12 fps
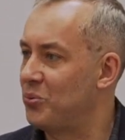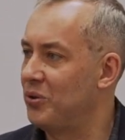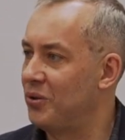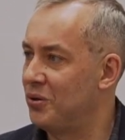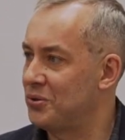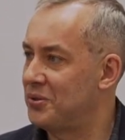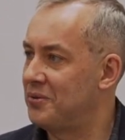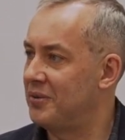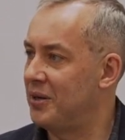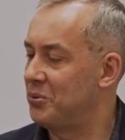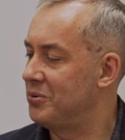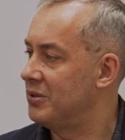We lost,
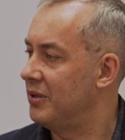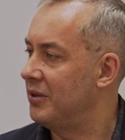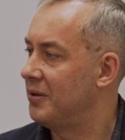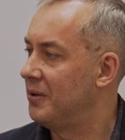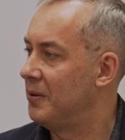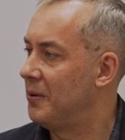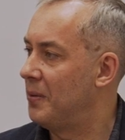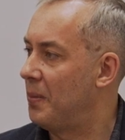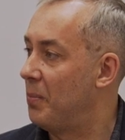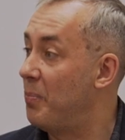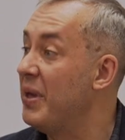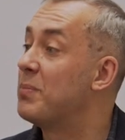how to say,
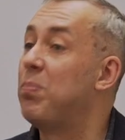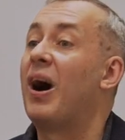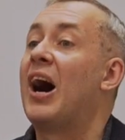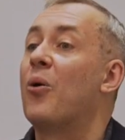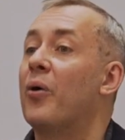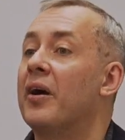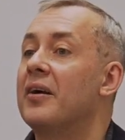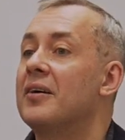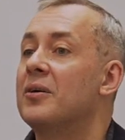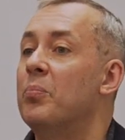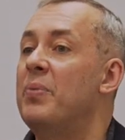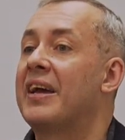big power,
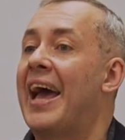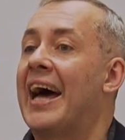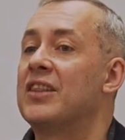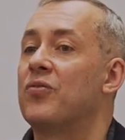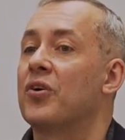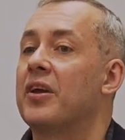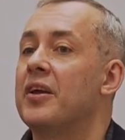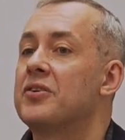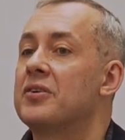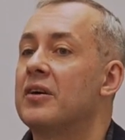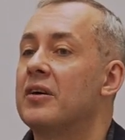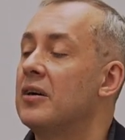big
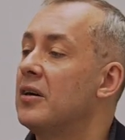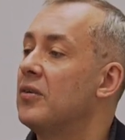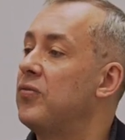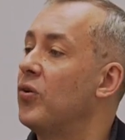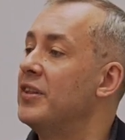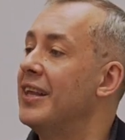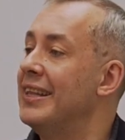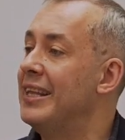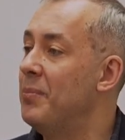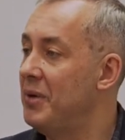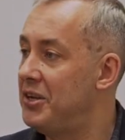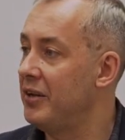advocate for the
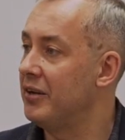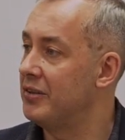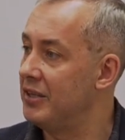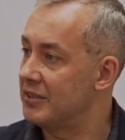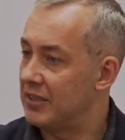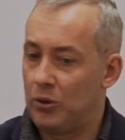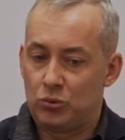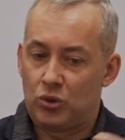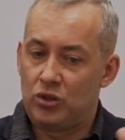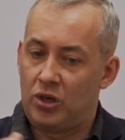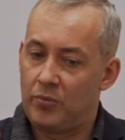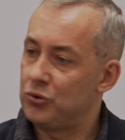limiting this
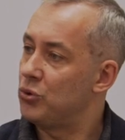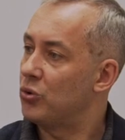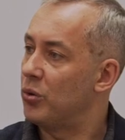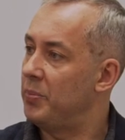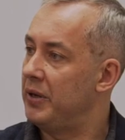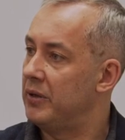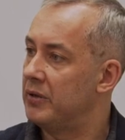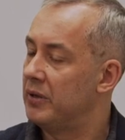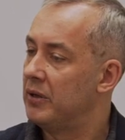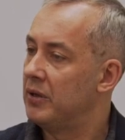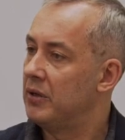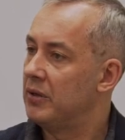autonomous European
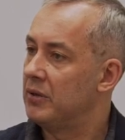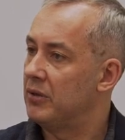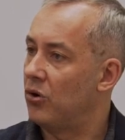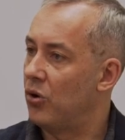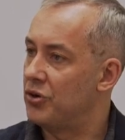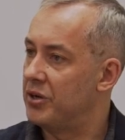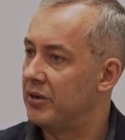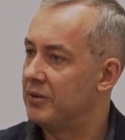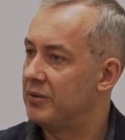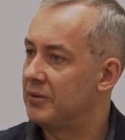order.